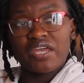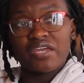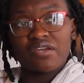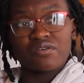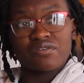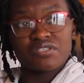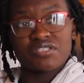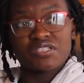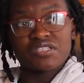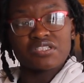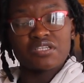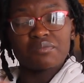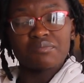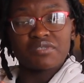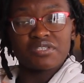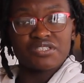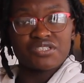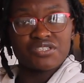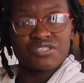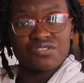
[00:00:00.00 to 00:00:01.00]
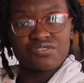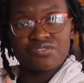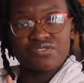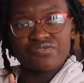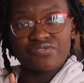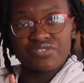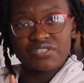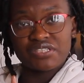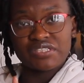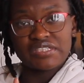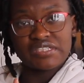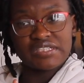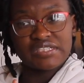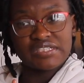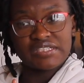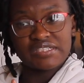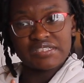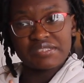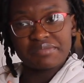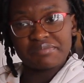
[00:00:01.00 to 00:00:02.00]
or just something to use for the
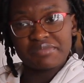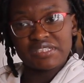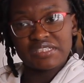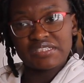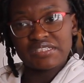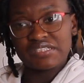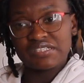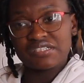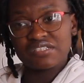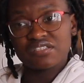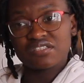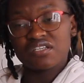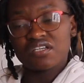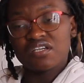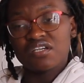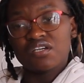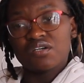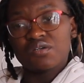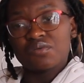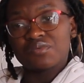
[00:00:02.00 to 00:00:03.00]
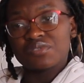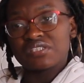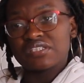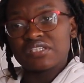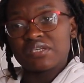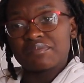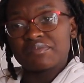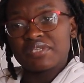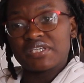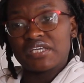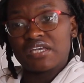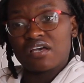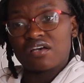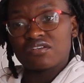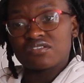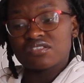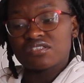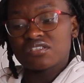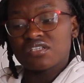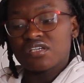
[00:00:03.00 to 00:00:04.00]
skin to mix in with something
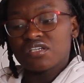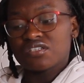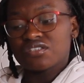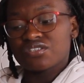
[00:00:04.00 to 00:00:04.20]
else.